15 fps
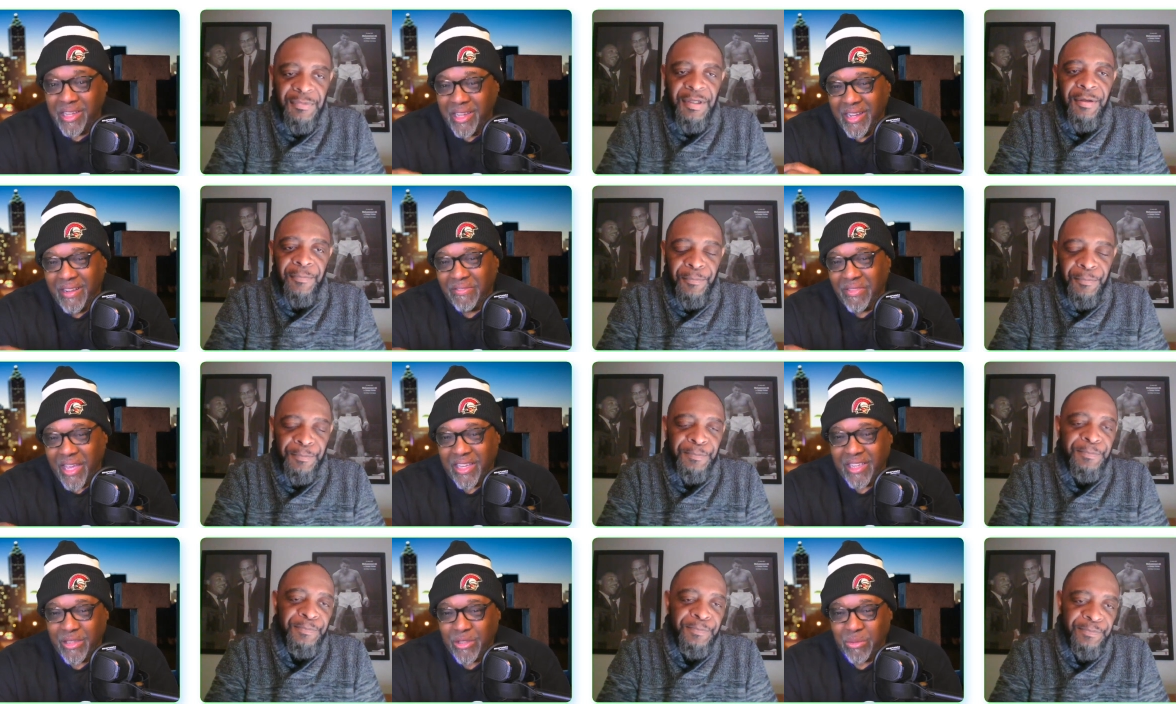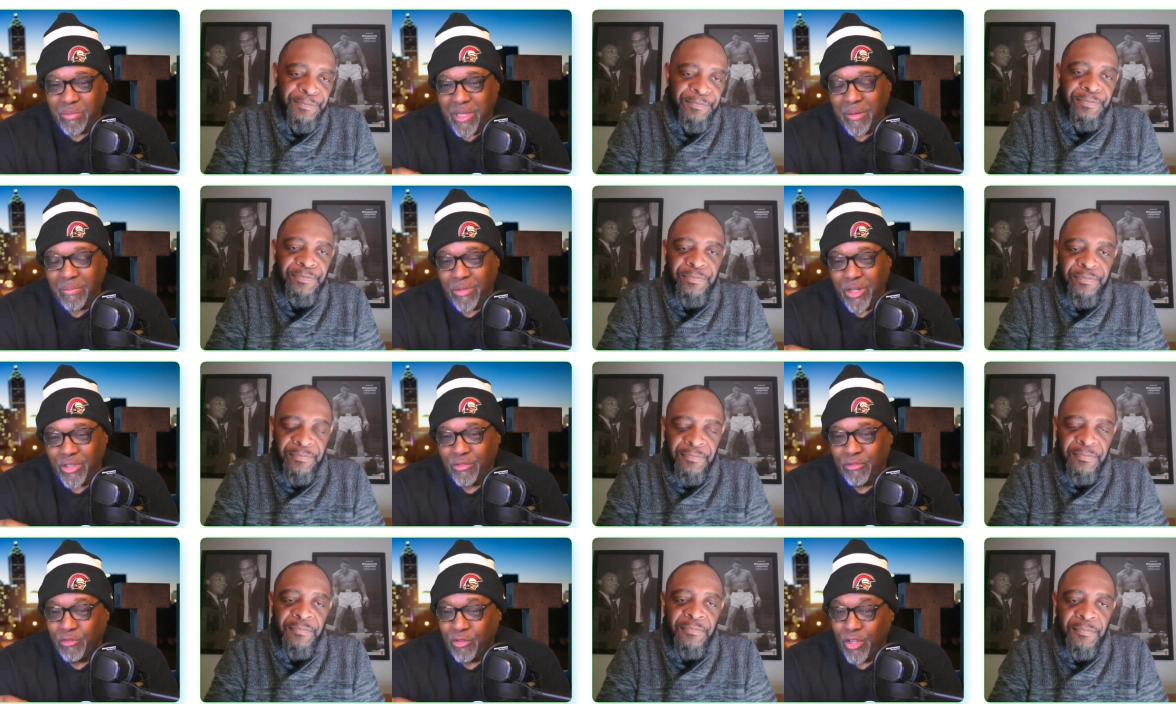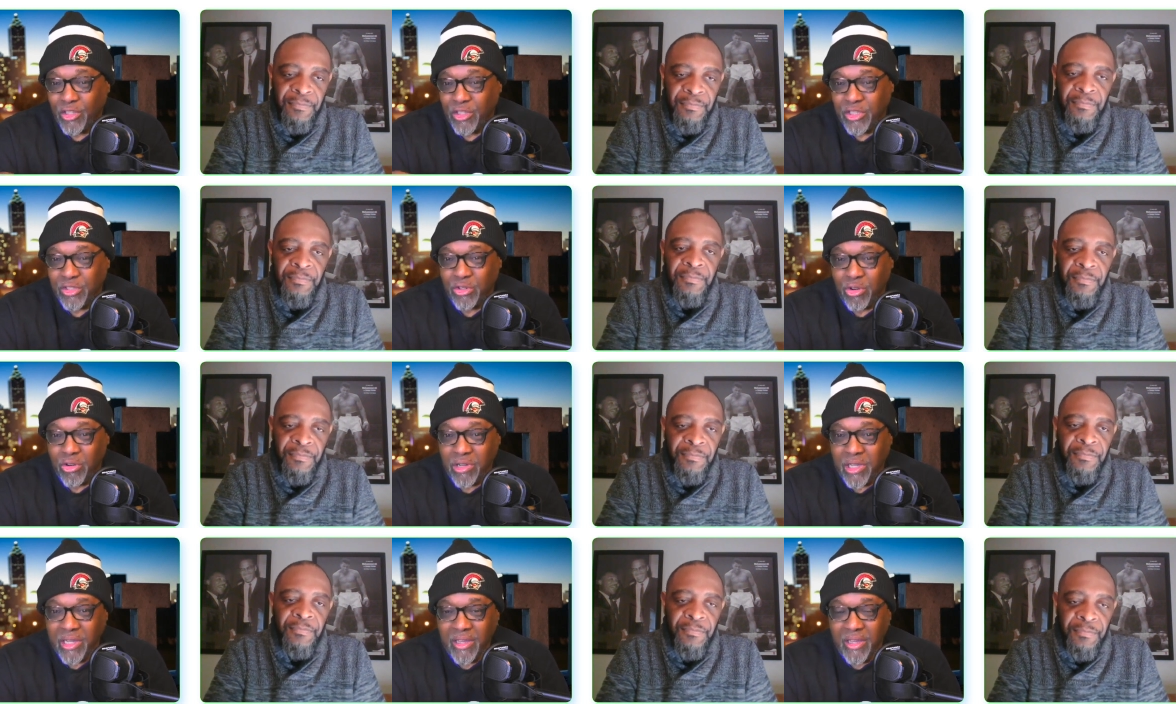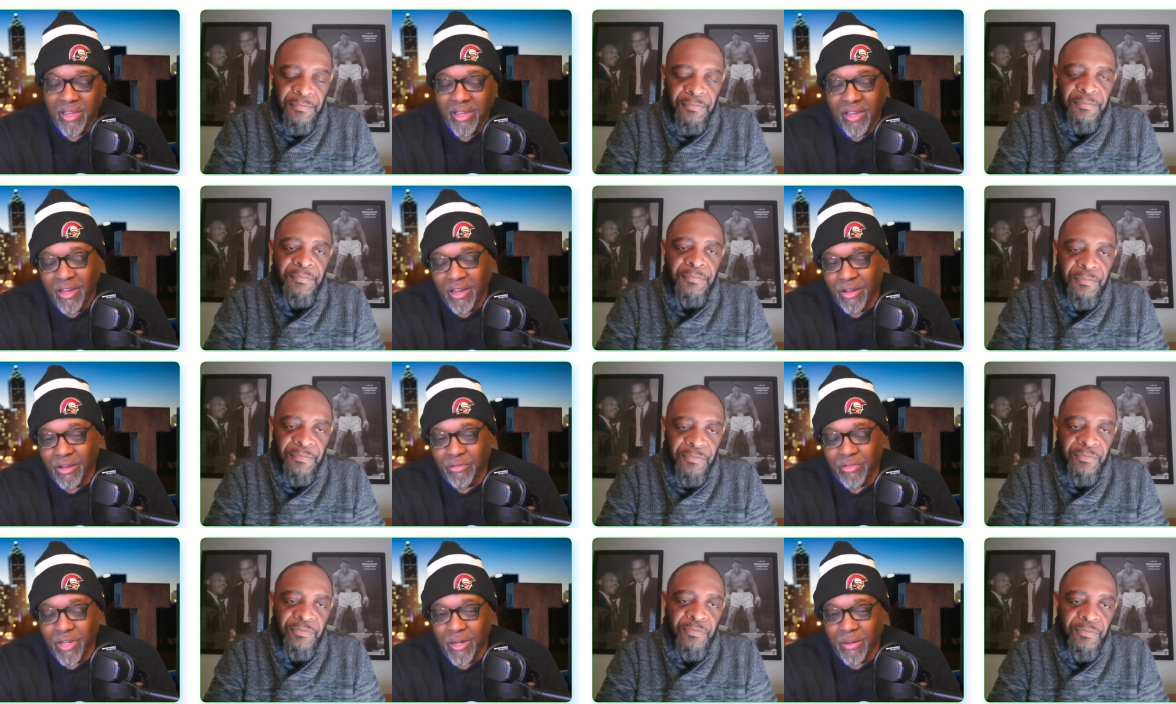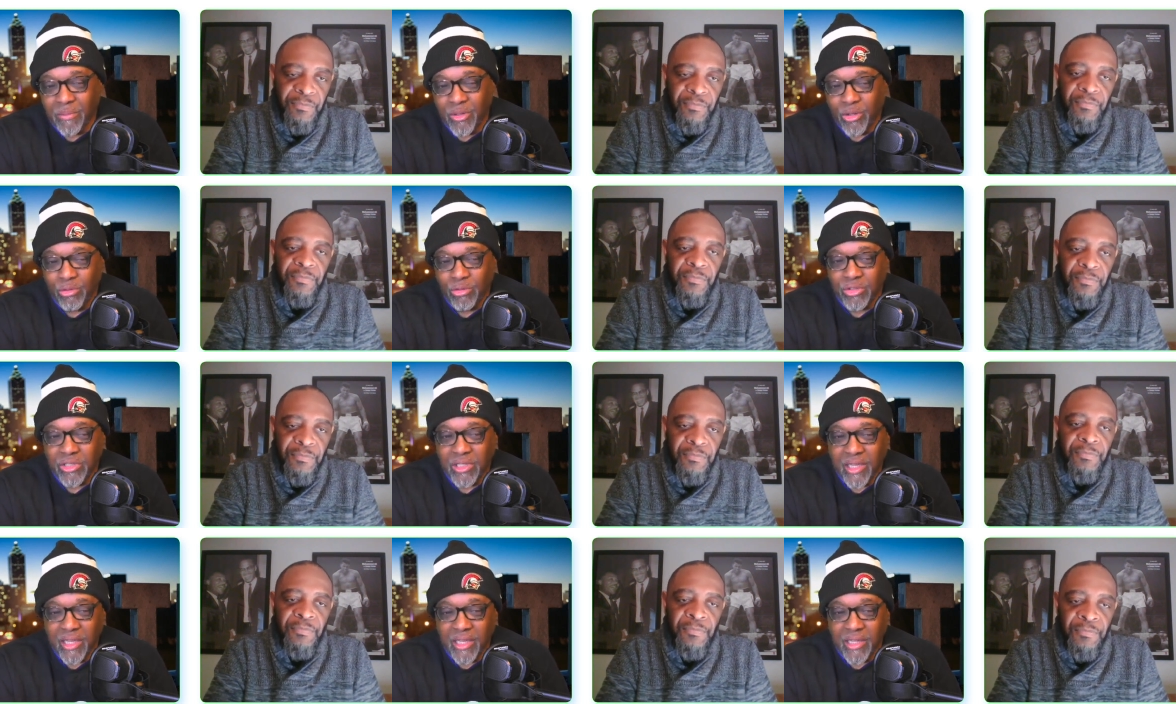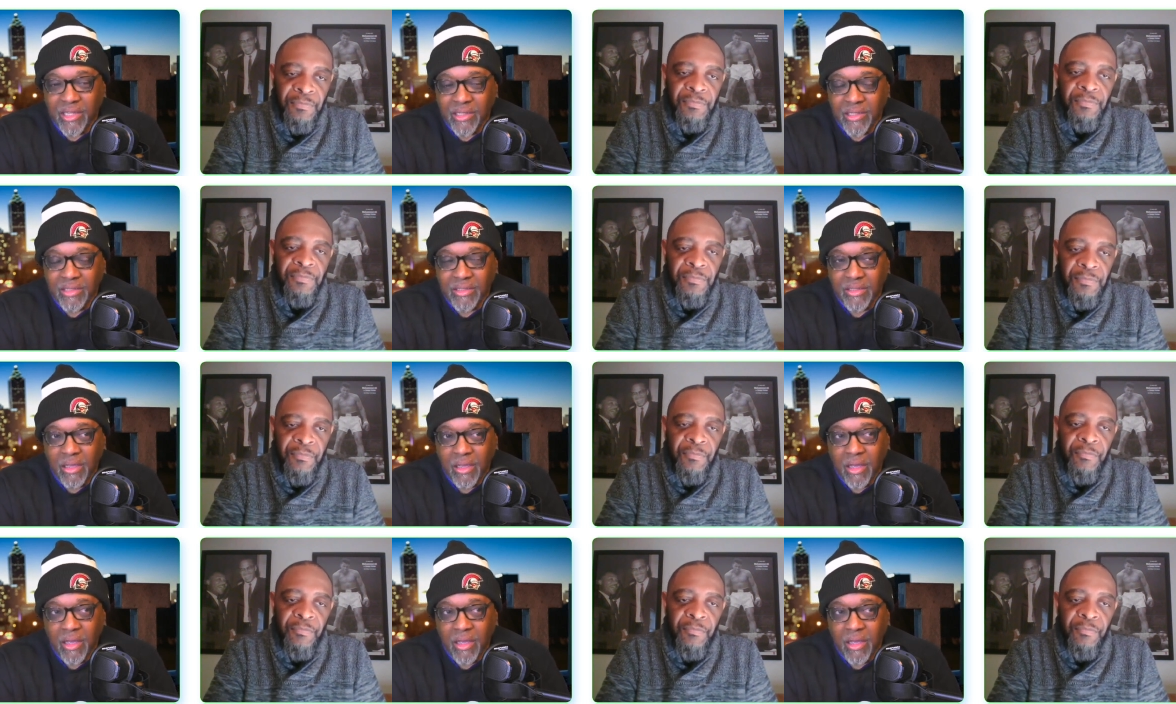Speaker 1: Yeah. That gives me a much fuller story mm -hmm. of um, who she is.